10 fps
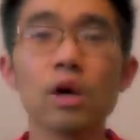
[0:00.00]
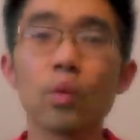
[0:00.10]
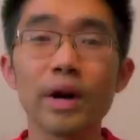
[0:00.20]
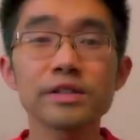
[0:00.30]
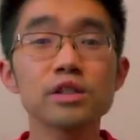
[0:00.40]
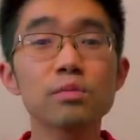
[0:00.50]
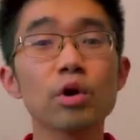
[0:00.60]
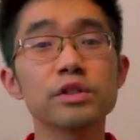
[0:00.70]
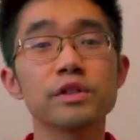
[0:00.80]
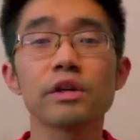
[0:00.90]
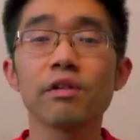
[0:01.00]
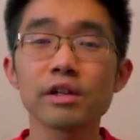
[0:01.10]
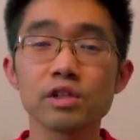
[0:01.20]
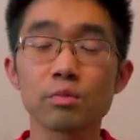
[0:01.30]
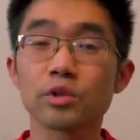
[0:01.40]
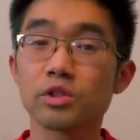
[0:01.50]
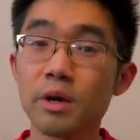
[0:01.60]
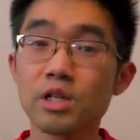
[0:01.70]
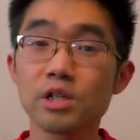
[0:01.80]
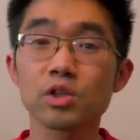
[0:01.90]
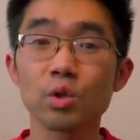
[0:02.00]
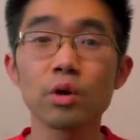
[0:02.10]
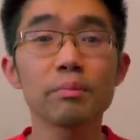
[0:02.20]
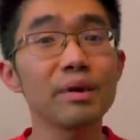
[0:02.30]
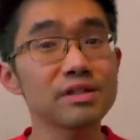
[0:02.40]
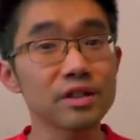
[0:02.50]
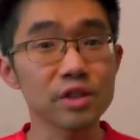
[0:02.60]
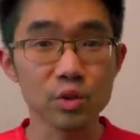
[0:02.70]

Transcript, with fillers: YC Sports is a racket sports specialist store based in the